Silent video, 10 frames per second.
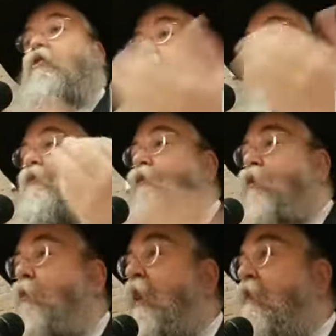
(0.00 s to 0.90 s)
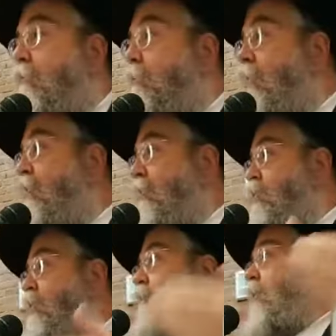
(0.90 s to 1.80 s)
We traveled from place to place.
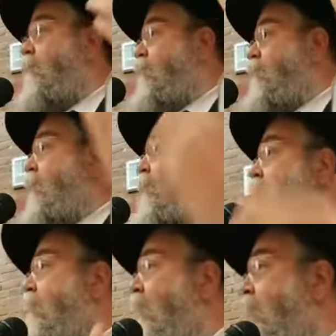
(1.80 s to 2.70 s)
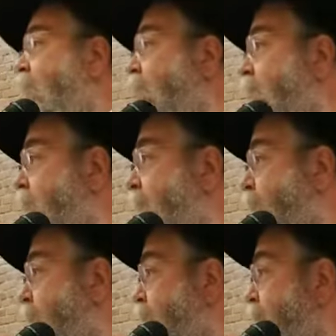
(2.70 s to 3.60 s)
Hashem gave us, uh, uh, uh
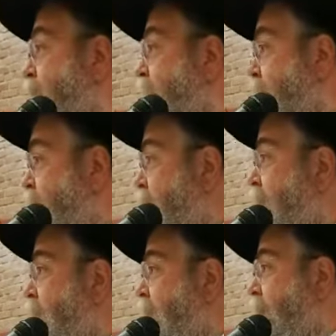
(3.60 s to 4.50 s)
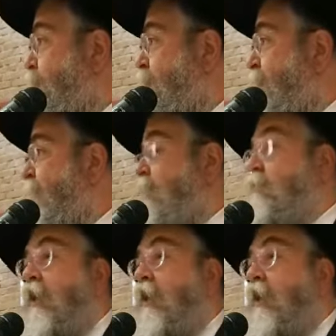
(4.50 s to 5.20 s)
kept us uh, protected.